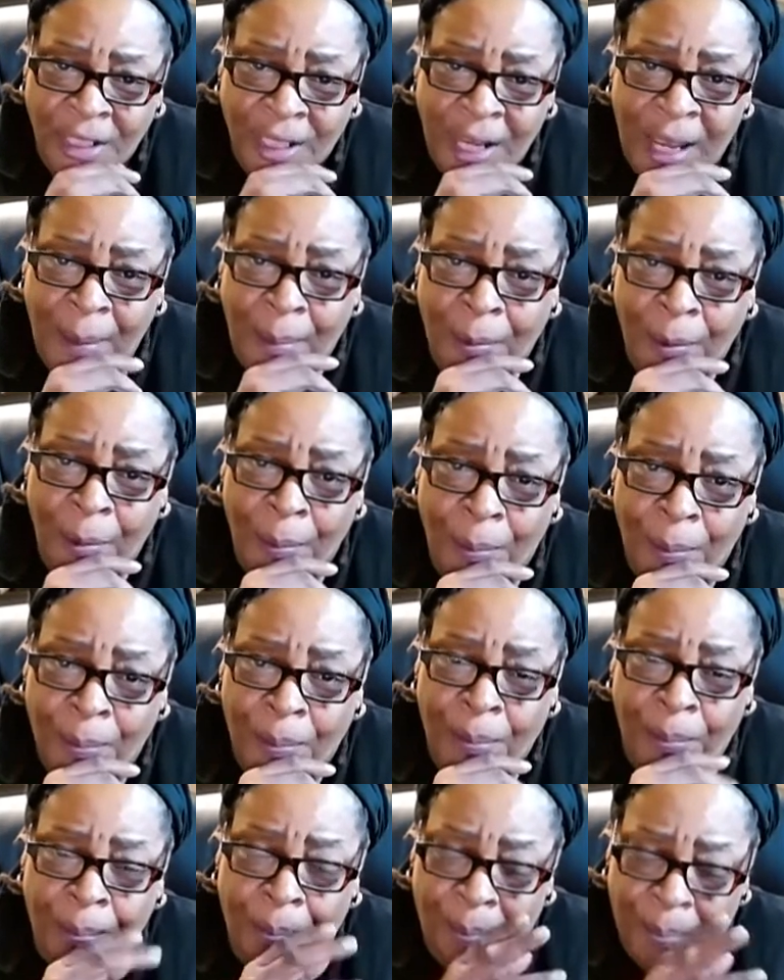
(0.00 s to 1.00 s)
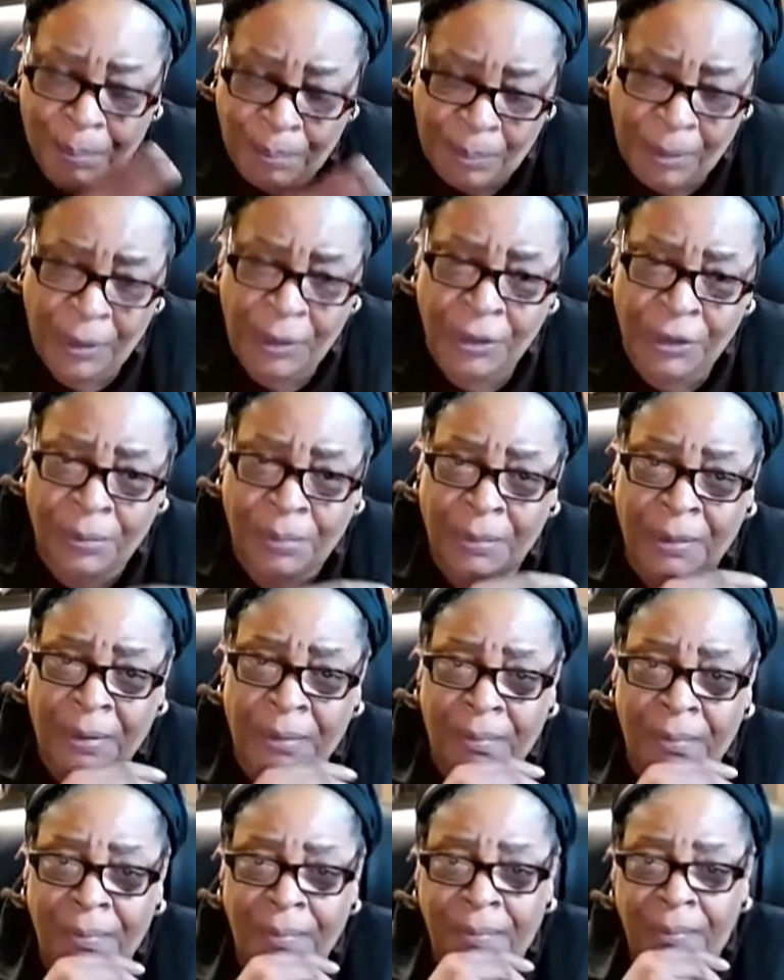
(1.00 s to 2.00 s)
as capital punishment.
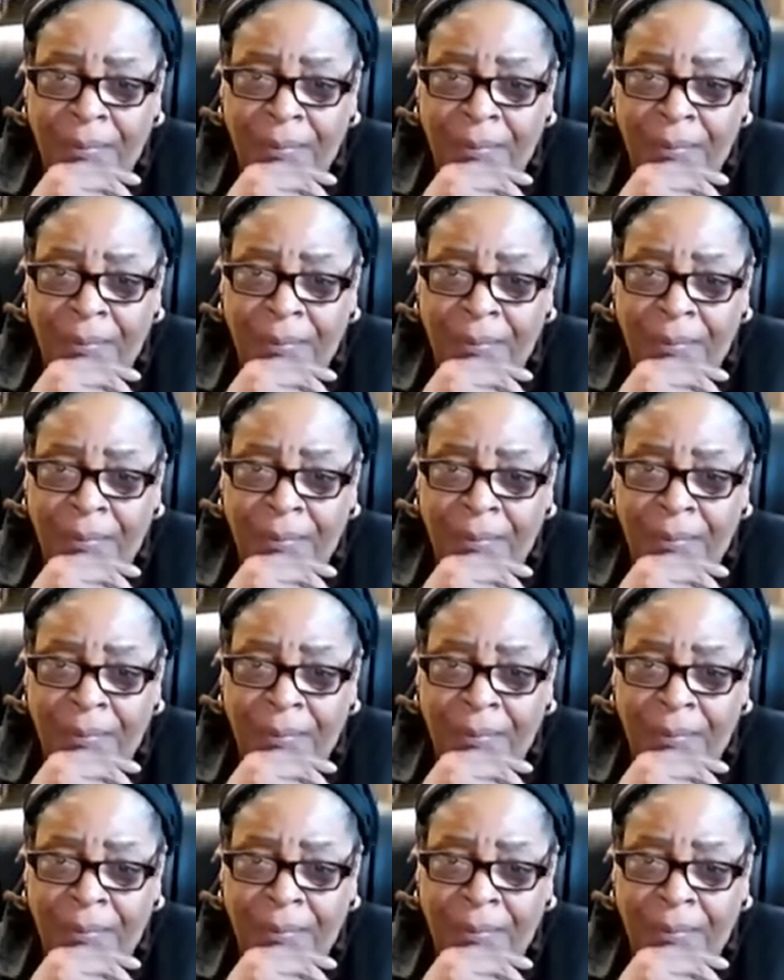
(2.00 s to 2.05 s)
